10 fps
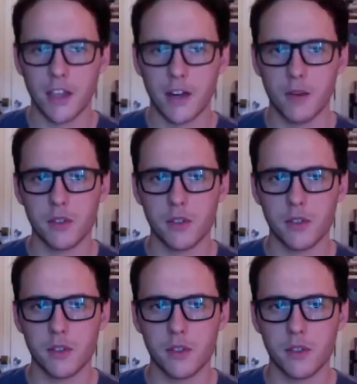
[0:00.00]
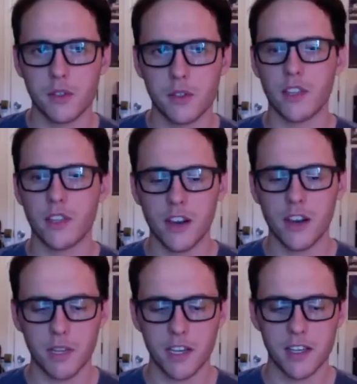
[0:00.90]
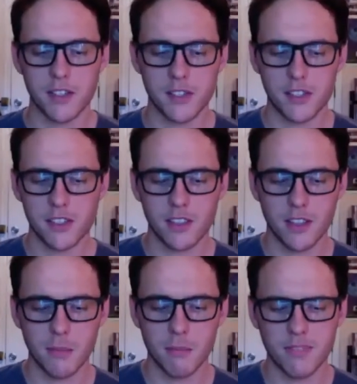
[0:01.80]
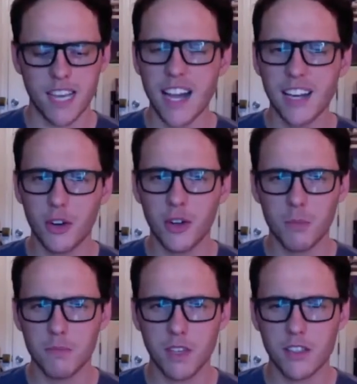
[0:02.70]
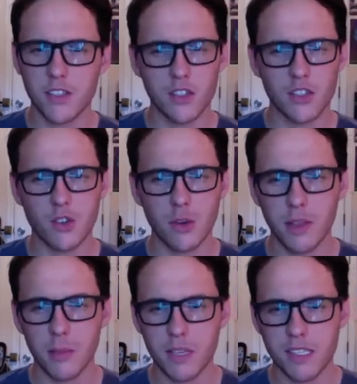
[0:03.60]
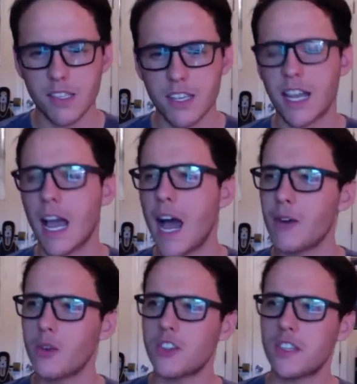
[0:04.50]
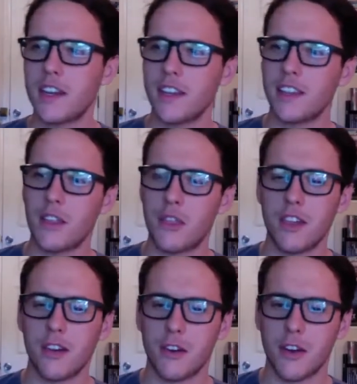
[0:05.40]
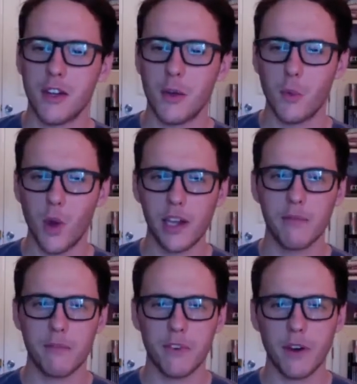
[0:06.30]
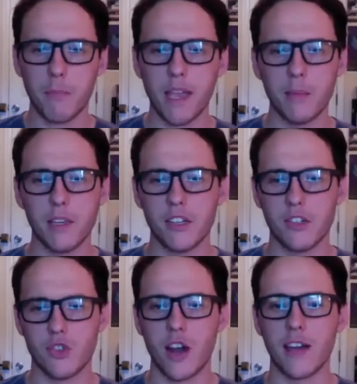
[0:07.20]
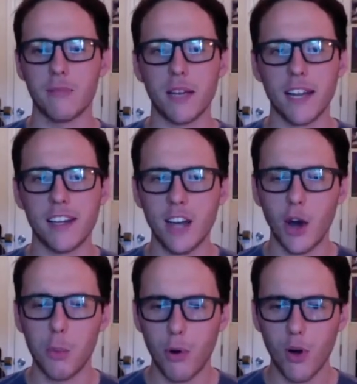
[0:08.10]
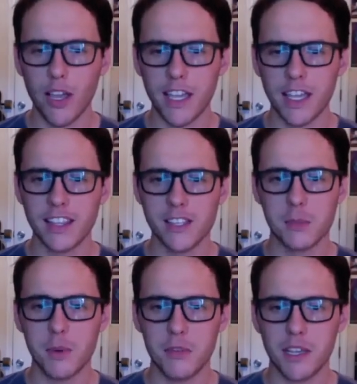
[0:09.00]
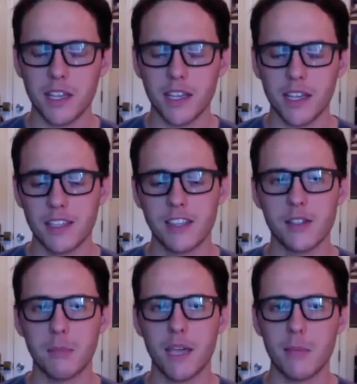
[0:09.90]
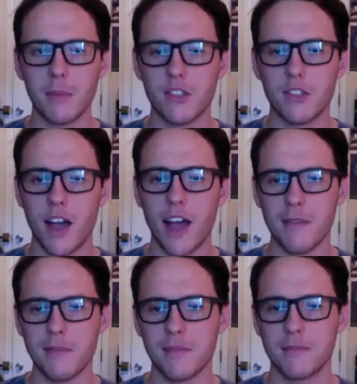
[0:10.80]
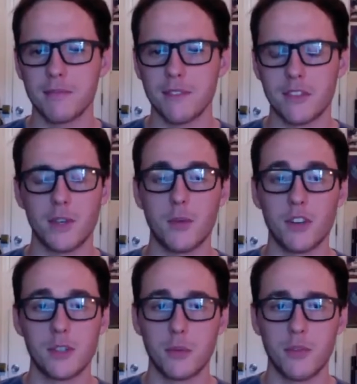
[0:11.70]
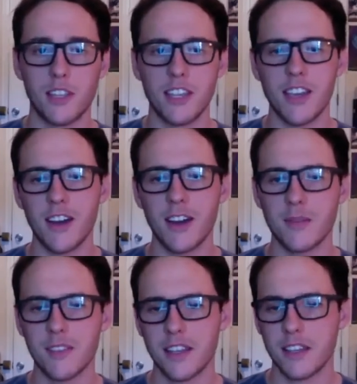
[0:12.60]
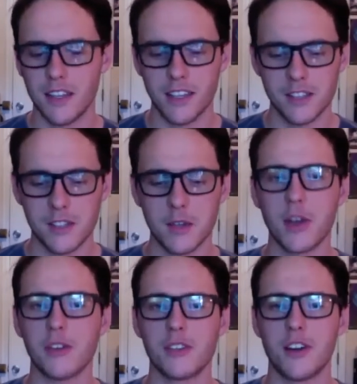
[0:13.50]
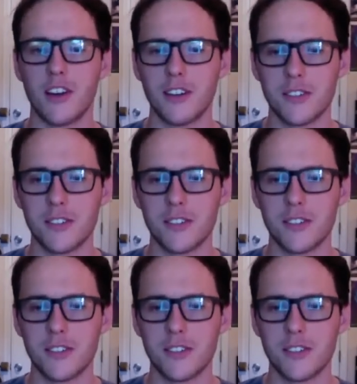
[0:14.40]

it was the worst movie of the year because the title is extremely misleading. I was sitting in the theater waiting for a baby to drive, but at no point in this movie does a baby drive. So worst movie of the year, 0 stars.